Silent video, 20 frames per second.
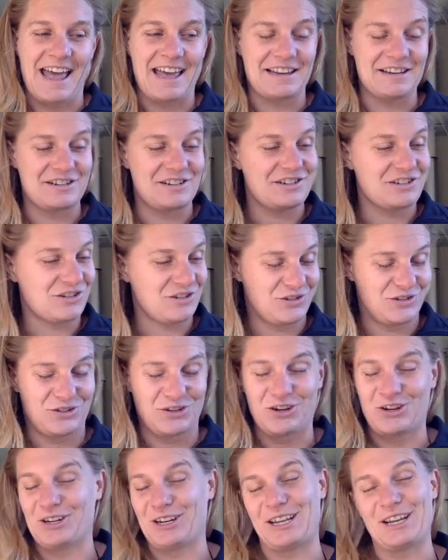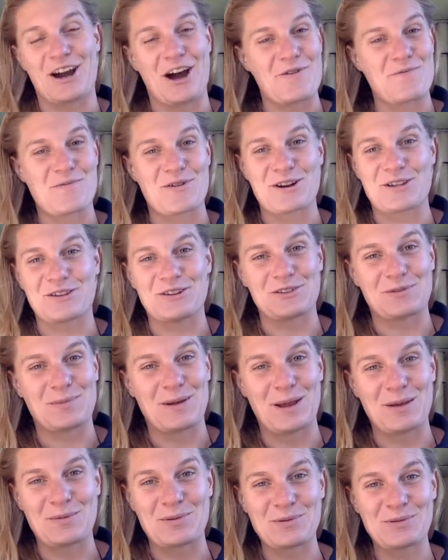and certainly I'm one of
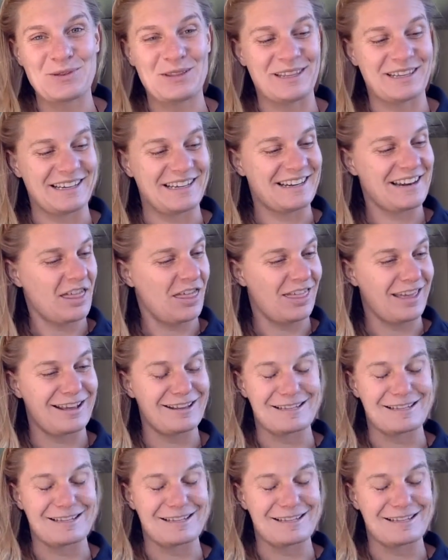those people that